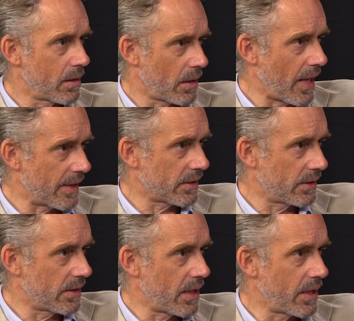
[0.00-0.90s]
the
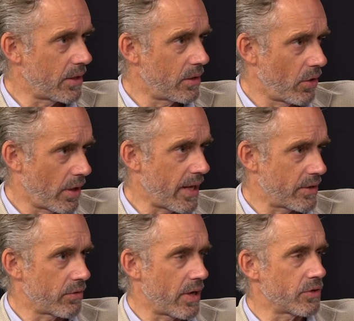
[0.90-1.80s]
classes that I taught
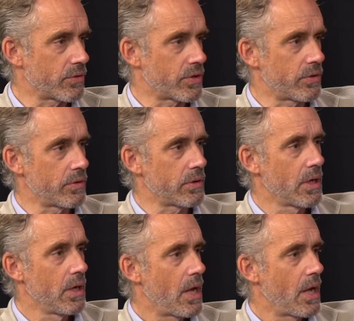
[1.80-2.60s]
as a graduate student,